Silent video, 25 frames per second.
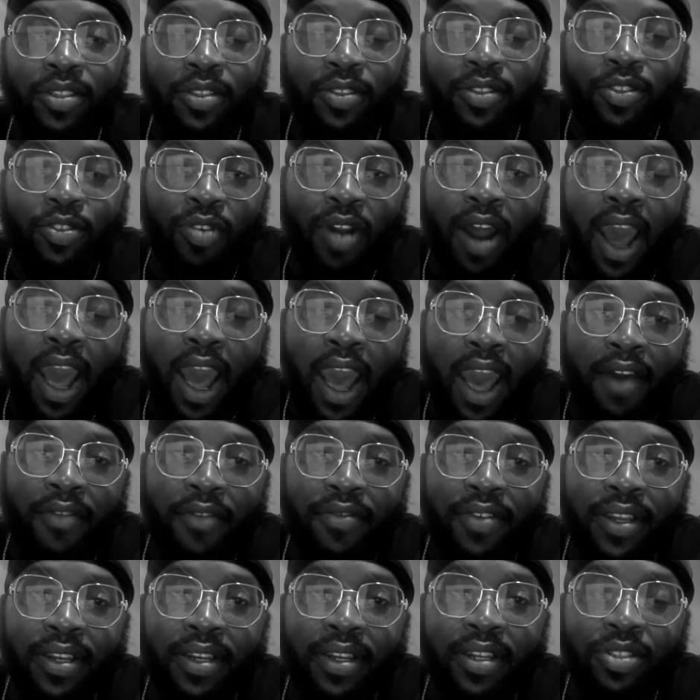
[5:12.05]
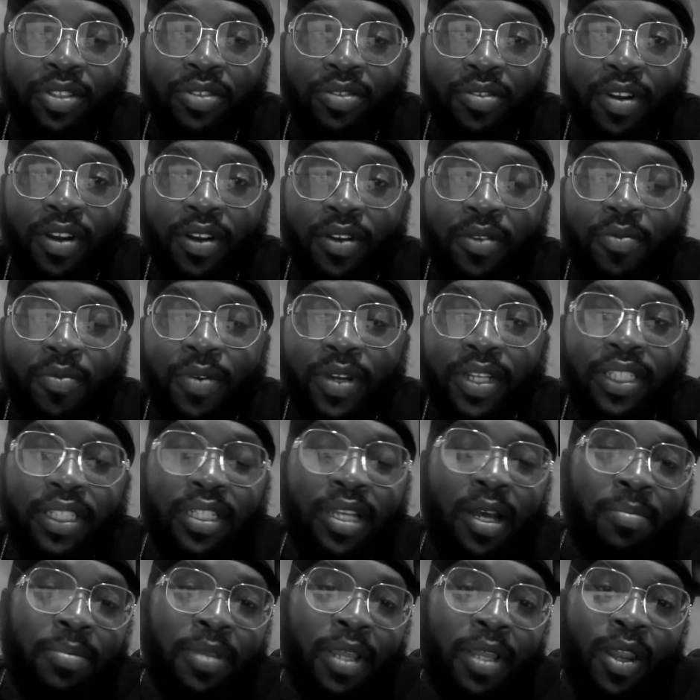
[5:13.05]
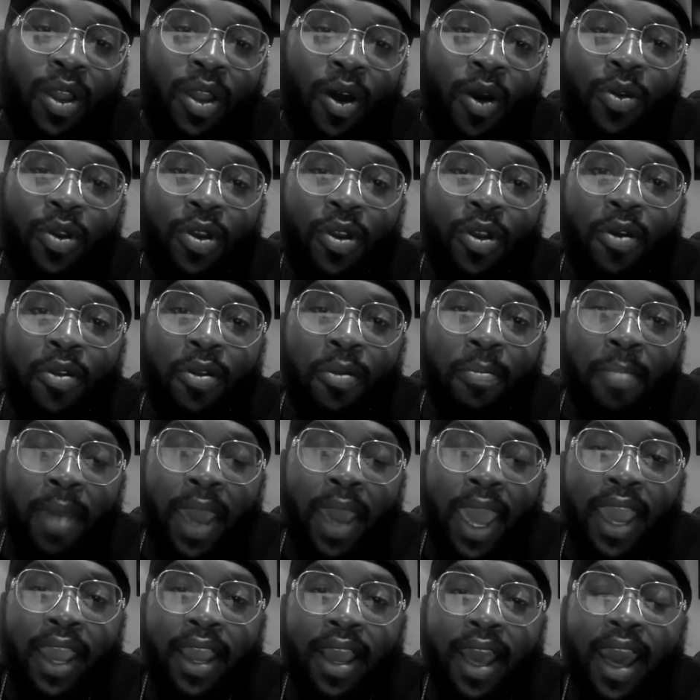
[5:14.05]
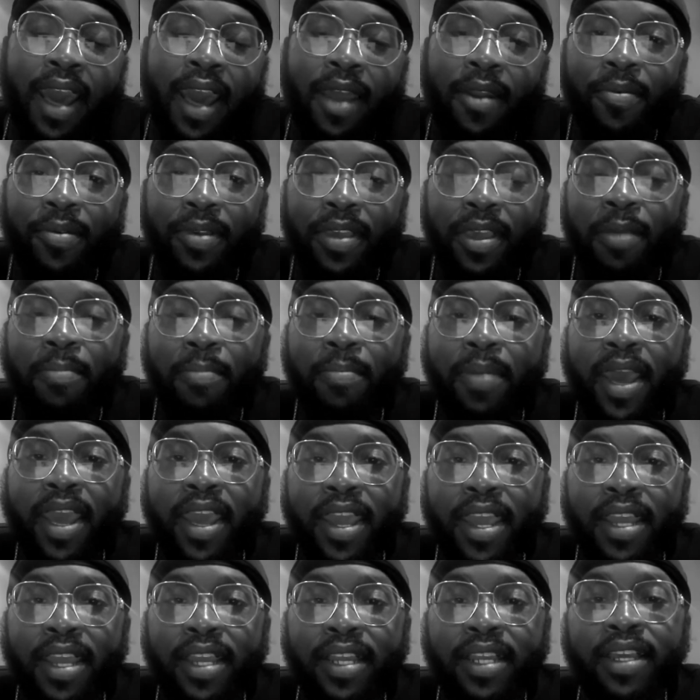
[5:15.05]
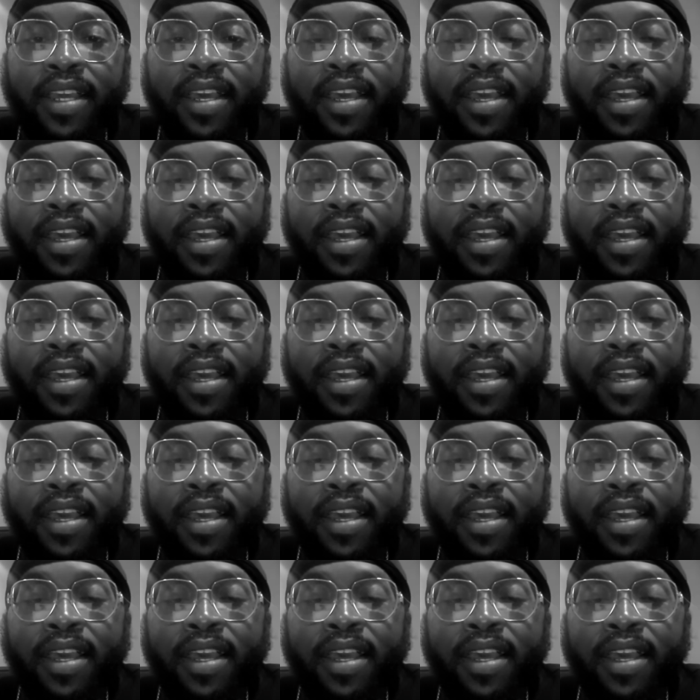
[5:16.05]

driving the truck with something loaded on the back, I don't get paid,